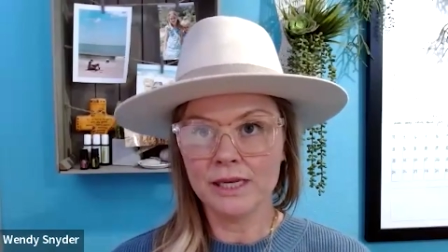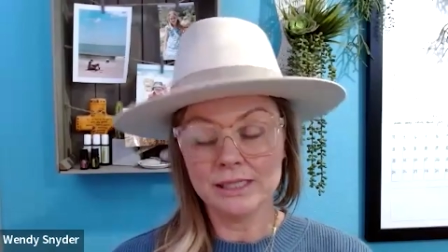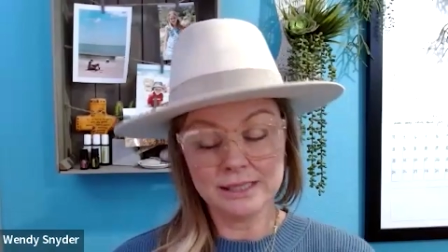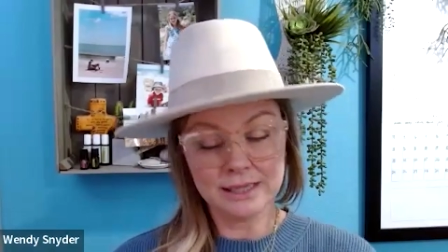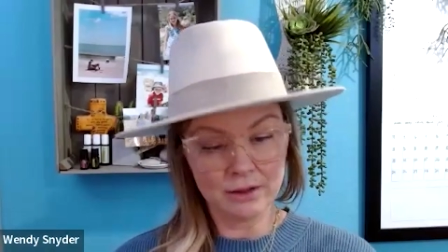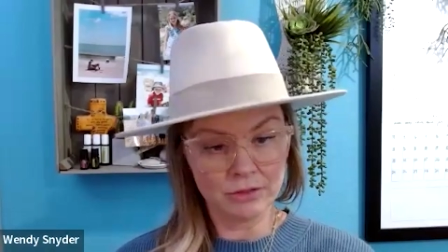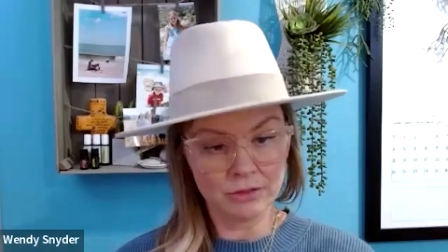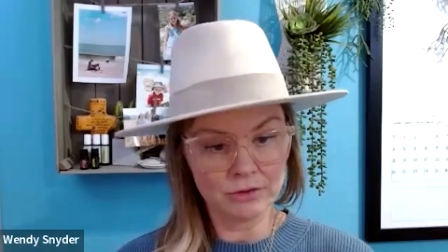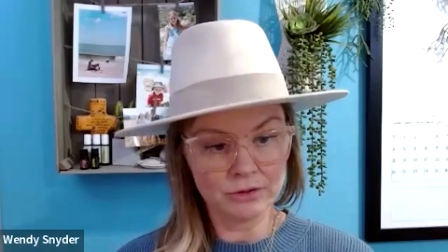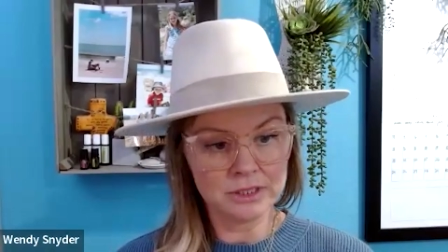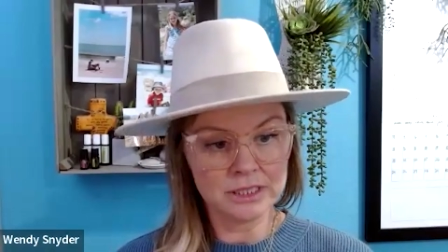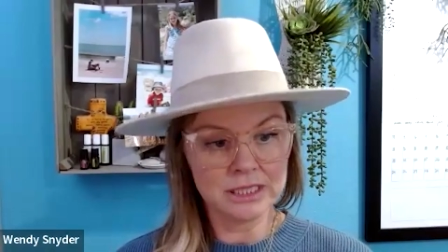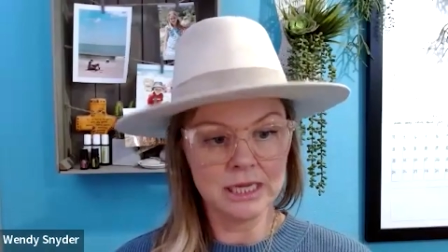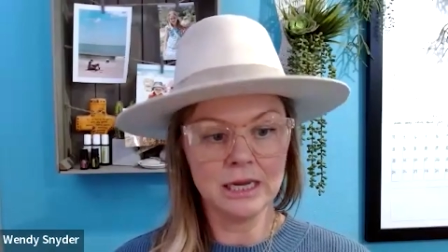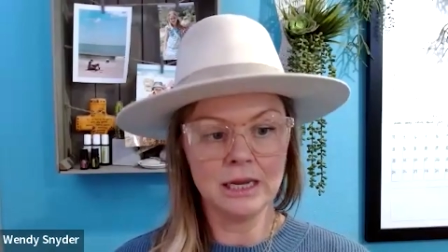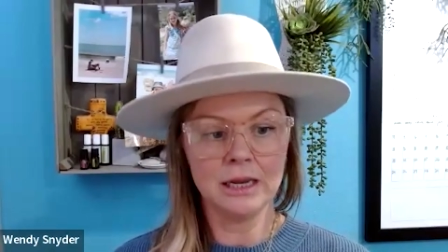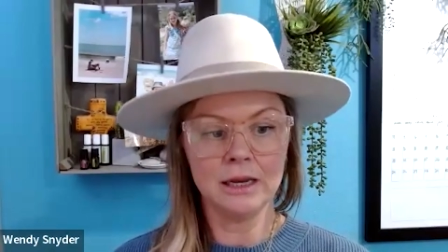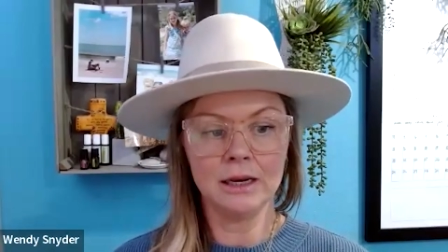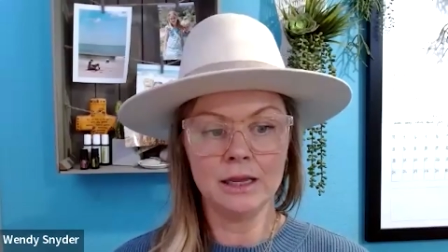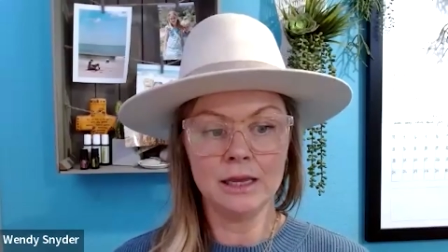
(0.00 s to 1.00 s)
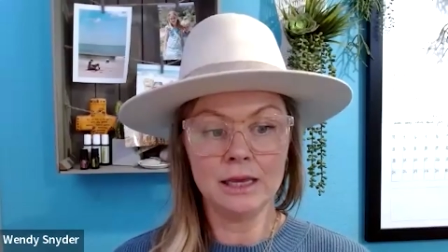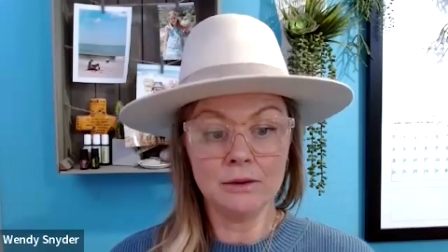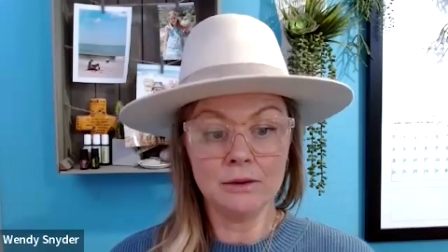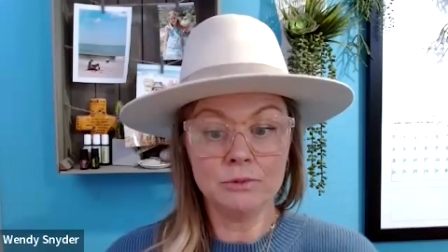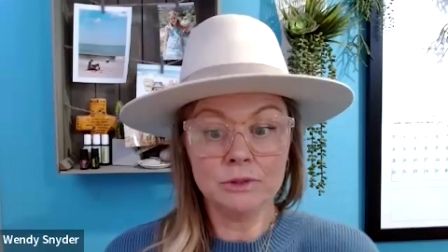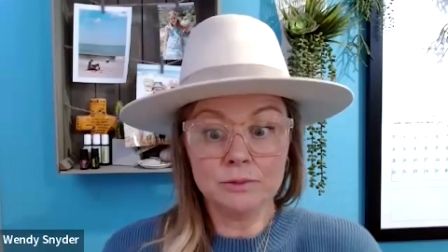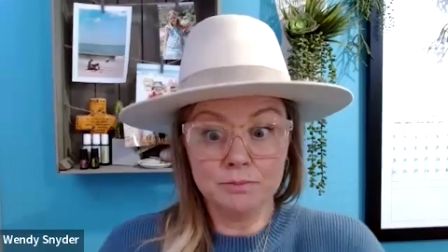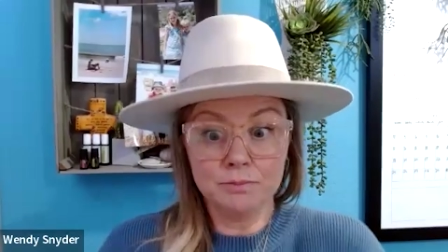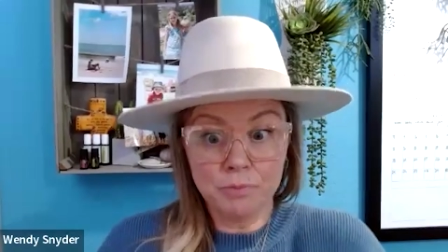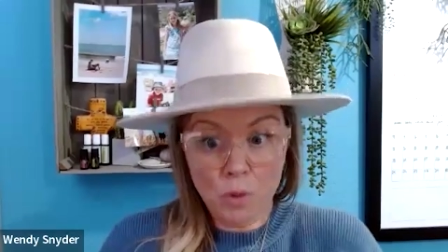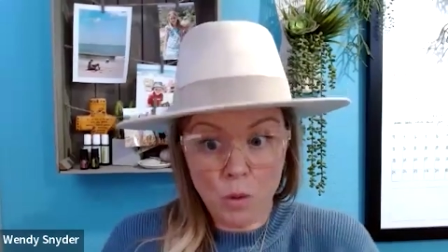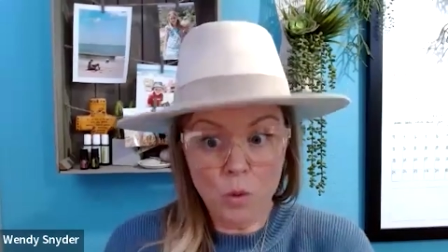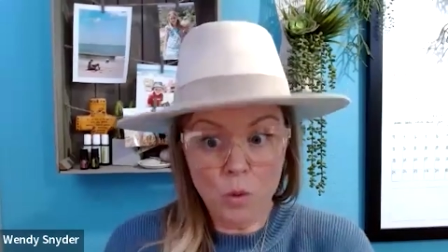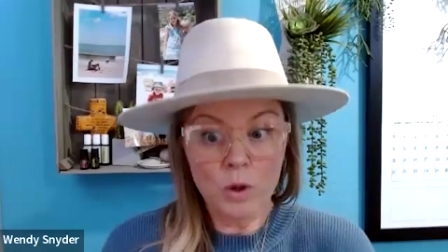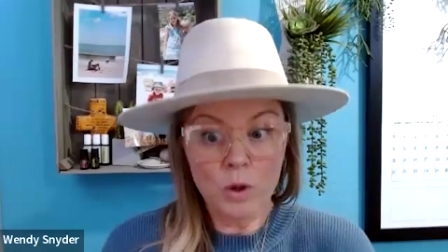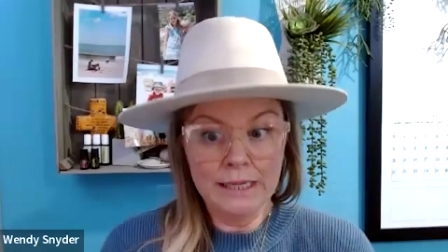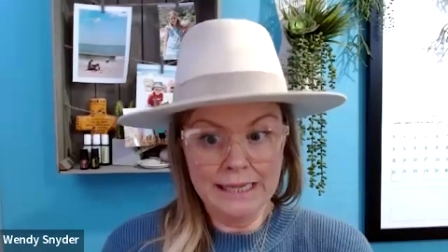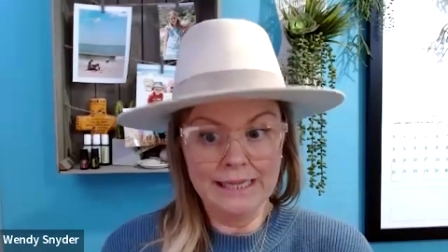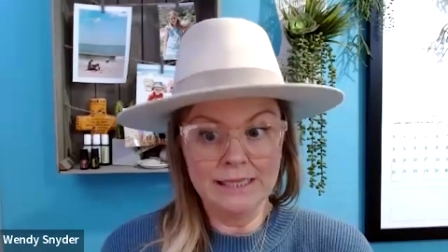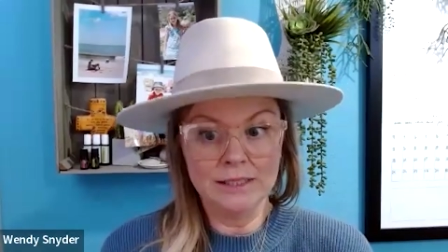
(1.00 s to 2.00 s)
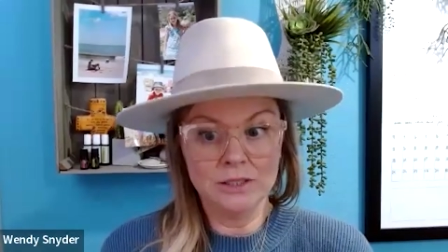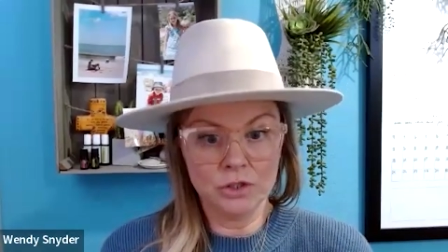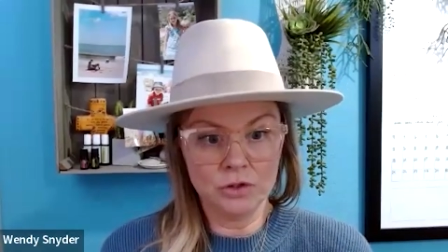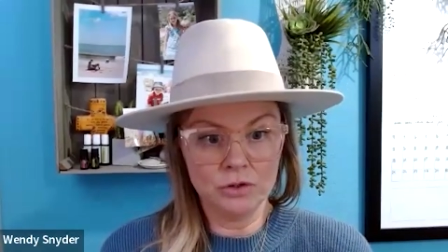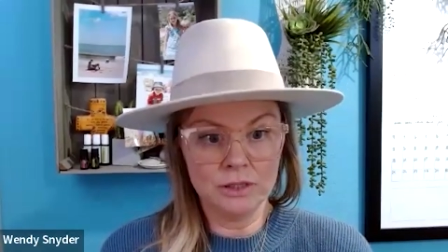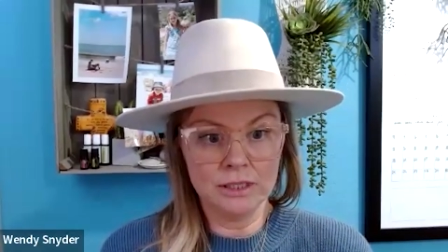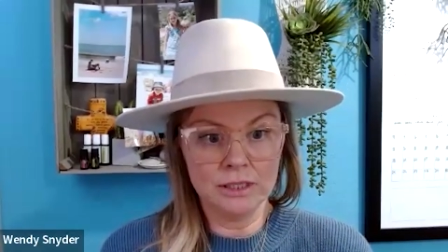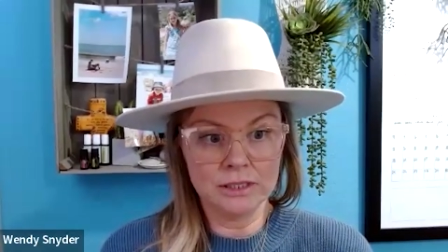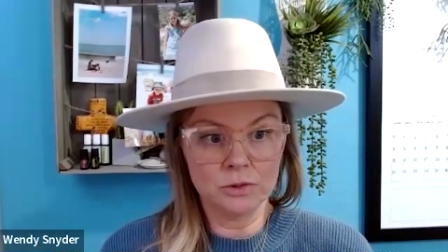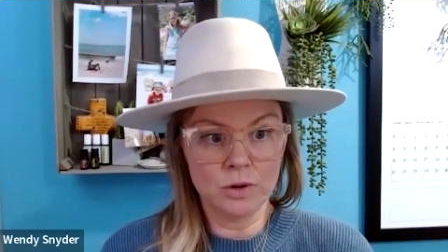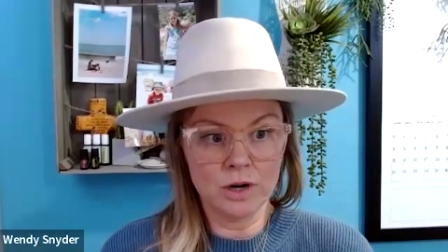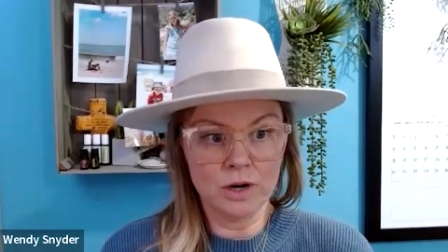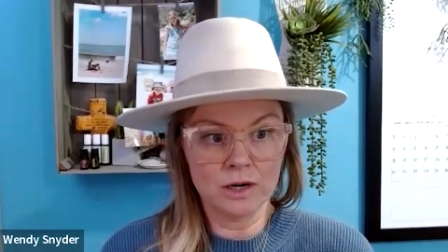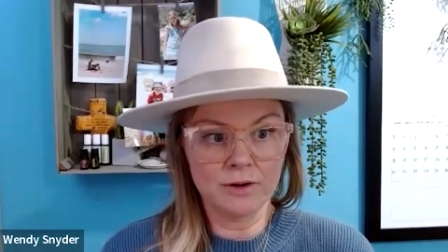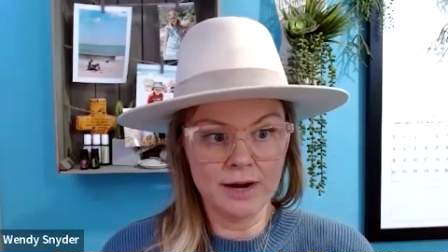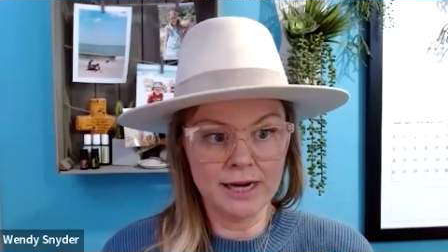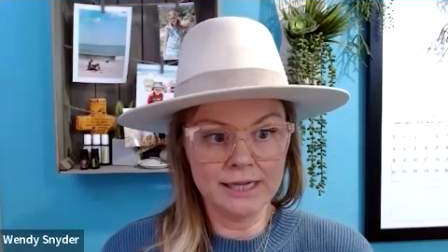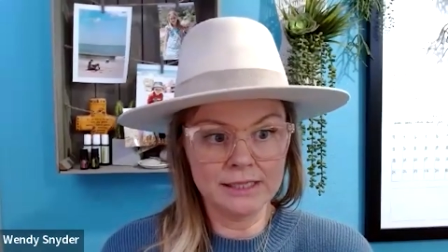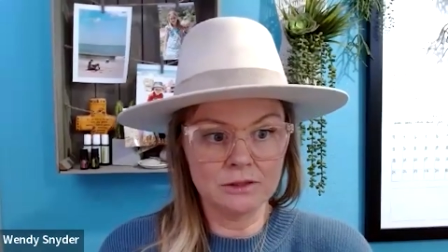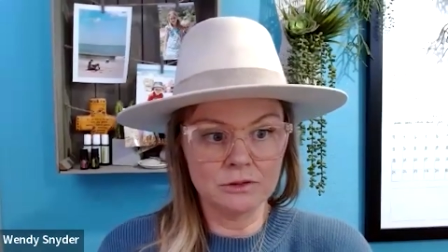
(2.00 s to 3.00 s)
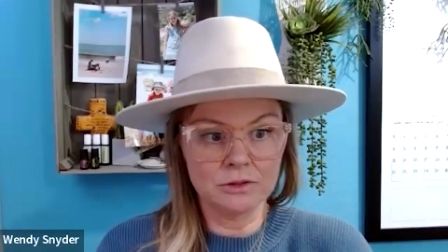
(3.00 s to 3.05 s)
he's now 13, he was born into this work, right?